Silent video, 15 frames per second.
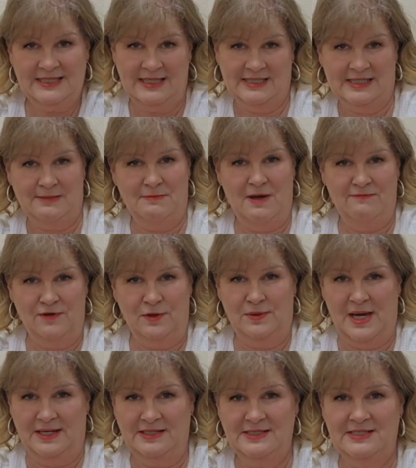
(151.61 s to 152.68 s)
system of the
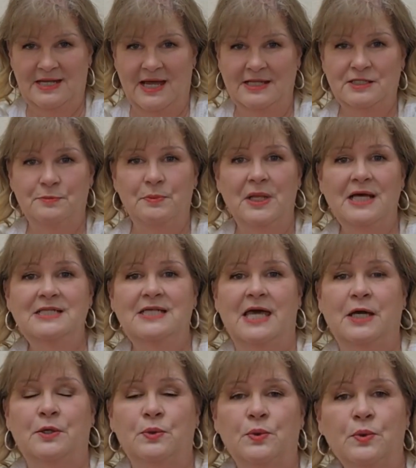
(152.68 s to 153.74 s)
United States plays
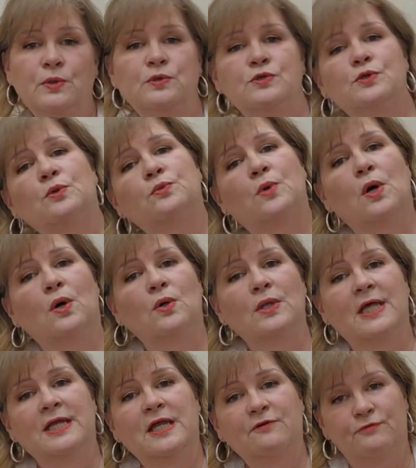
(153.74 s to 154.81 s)
a crucial
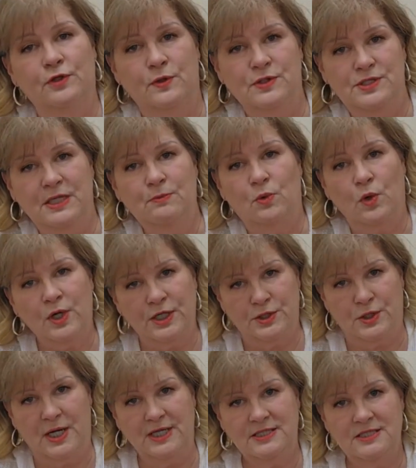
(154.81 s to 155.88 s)
role in influencing mortgage
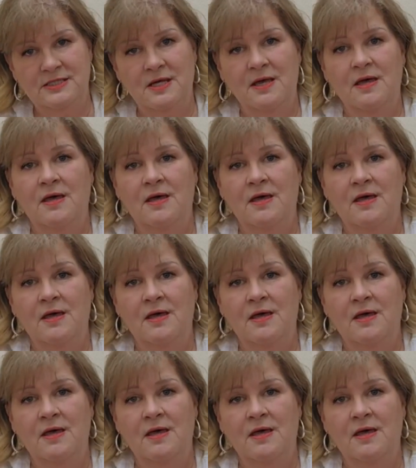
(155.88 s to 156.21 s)
rates